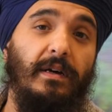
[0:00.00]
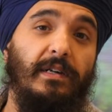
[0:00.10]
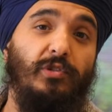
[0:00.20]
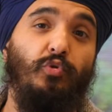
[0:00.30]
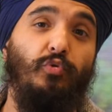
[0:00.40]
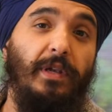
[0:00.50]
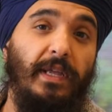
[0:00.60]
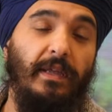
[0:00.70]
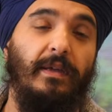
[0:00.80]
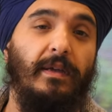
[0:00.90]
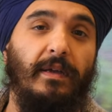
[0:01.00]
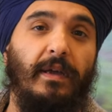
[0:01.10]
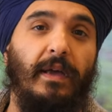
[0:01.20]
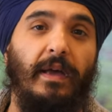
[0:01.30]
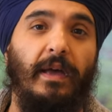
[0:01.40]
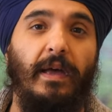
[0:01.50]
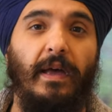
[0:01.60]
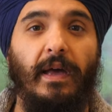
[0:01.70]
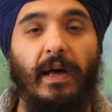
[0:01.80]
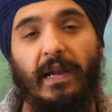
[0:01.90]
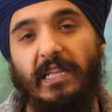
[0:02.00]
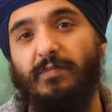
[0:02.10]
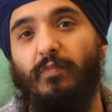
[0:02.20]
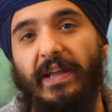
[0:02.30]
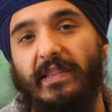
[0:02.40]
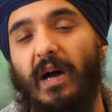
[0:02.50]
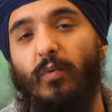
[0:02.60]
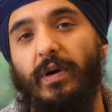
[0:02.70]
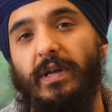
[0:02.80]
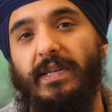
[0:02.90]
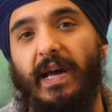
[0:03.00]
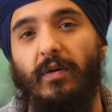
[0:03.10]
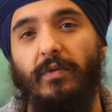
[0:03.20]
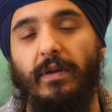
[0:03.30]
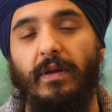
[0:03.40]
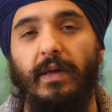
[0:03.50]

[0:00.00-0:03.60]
Ajooni. Let's break that word down.